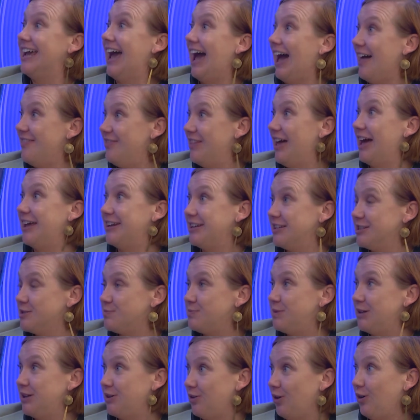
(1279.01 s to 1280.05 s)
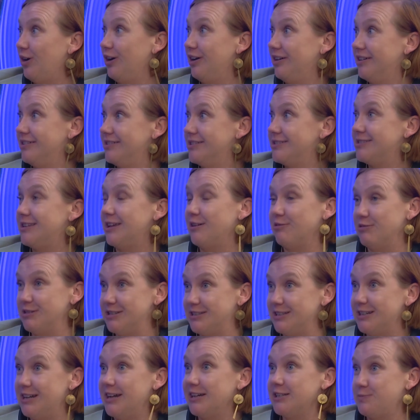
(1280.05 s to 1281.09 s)
And that is because there is
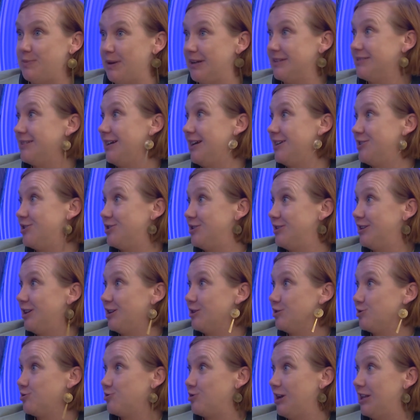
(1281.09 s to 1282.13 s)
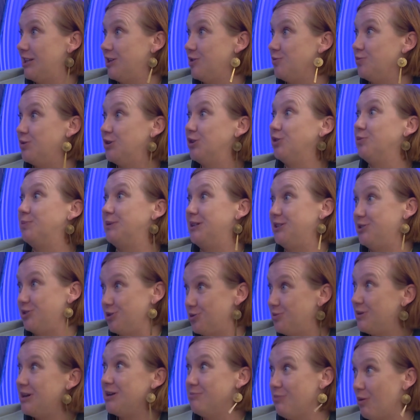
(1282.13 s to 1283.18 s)
an expectation that Australia will be
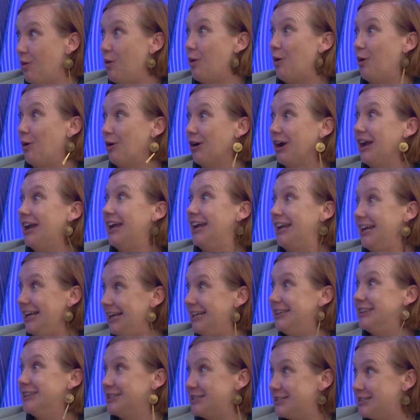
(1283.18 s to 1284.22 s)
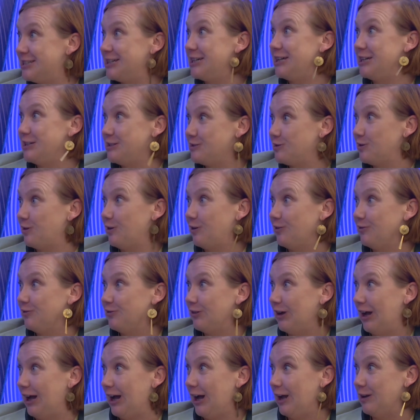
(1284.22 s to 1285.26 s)
doing more in the seas of
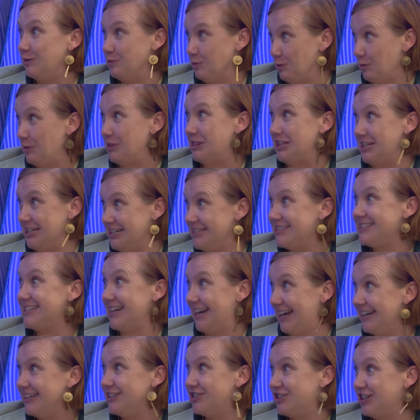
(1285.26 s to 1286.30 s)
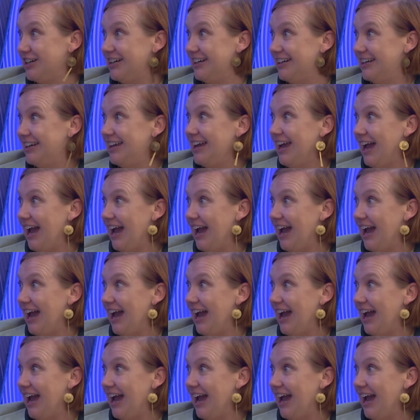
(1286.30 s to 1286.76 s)
Northeast Asia.